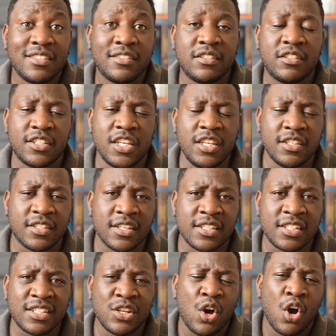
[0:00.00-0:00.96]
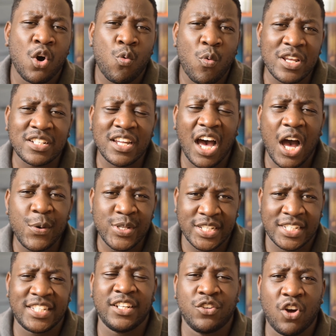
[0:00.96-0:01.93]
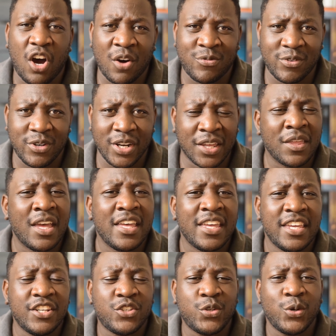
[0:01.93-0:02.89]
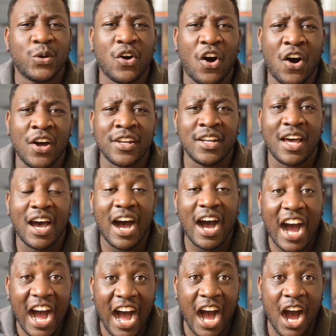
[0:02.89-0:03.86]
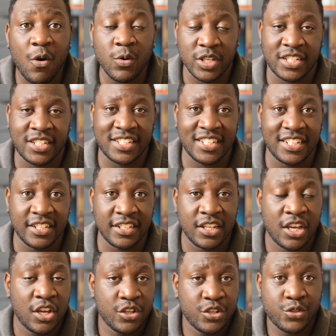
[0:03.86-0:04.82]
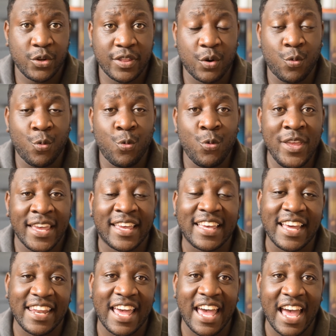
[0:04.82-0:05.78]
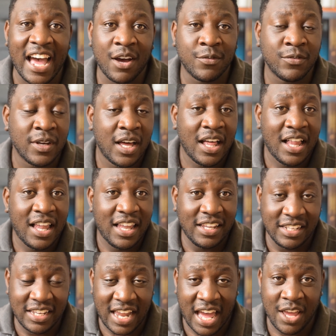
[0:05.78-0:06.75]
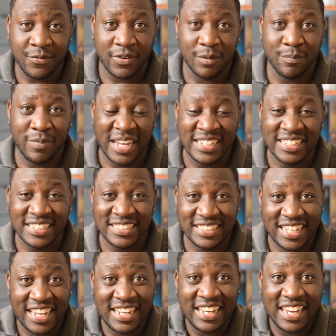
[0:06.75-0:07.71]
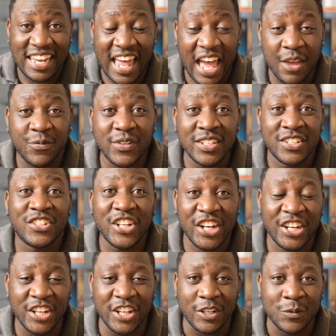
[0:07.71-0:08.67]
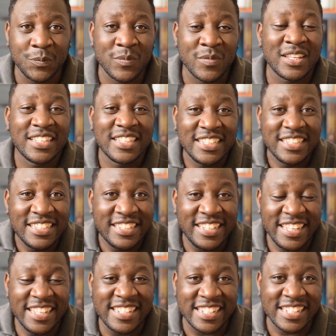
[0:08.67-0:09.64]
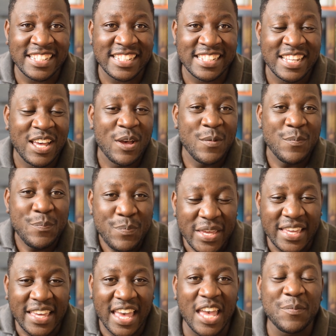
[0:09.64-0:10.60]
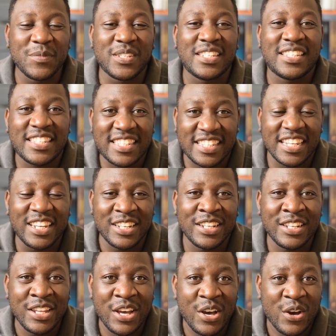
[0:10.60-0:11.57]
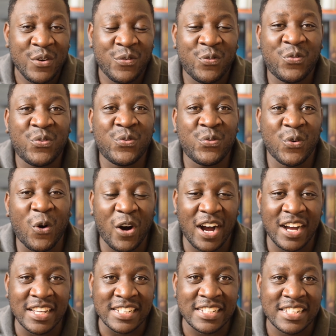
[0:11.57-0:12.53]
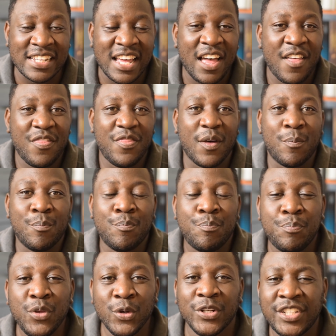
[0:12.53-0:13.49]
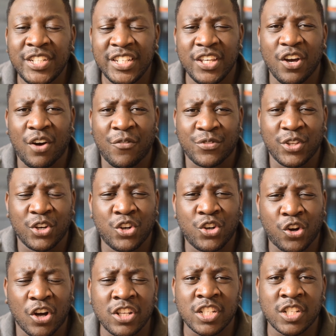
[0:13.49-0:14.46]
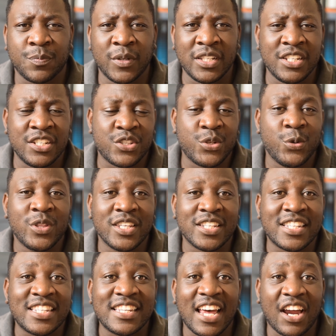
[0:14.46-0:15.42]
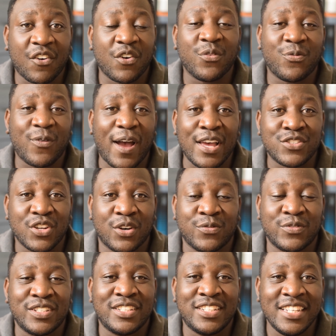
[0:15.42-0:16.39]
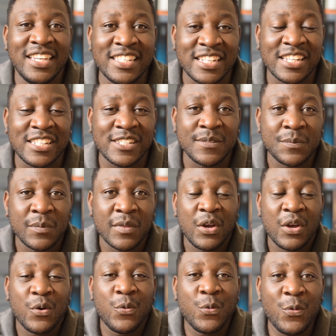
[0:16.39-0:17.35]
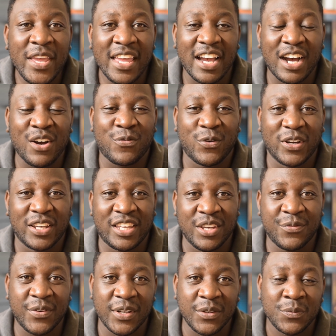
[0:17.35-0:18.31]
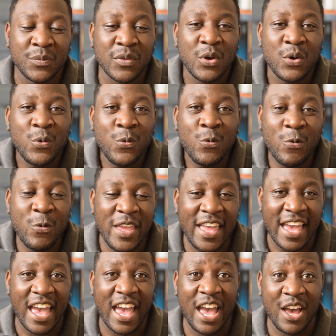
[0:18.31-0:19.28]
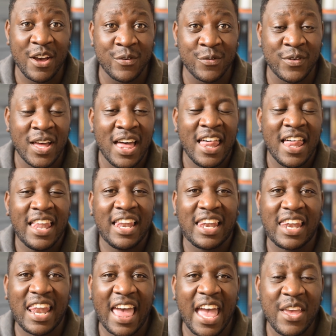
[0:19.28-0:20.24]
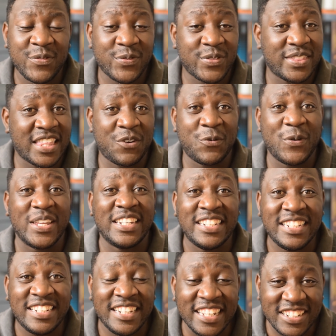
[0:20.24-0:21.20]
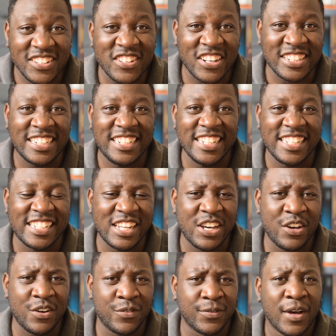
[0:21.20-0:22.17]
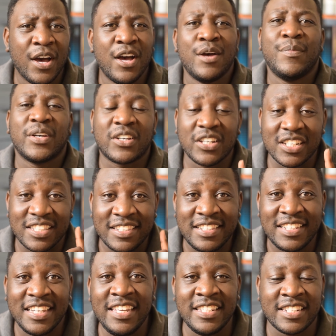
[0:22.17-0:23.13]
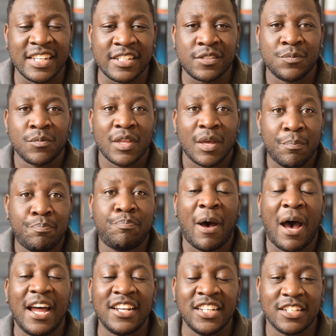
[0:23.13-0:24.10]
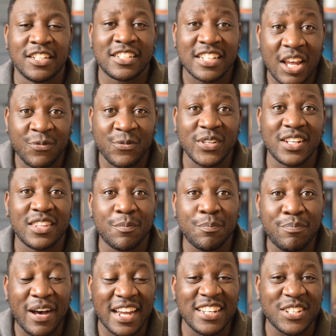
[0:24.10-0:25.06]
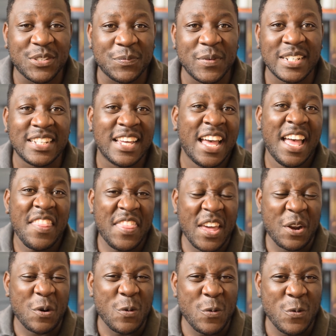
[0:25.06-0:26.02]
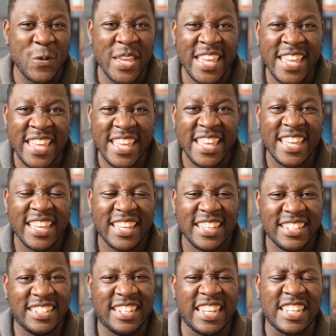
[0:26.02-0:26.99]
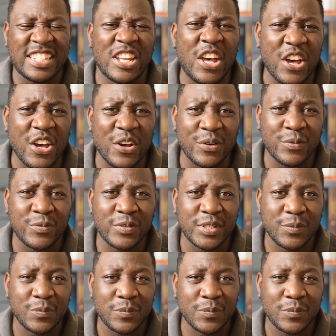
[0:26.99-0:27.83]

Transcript: Jesus was our sin offering. He took on our sin so that we can have life abundant and life eternal. Jesus became sin for us. The beauty of the gospel is through the sacrifice of Jesus, we are forgiven. We have life that we did not deserve because Jesus suffered the punishment that we deserved.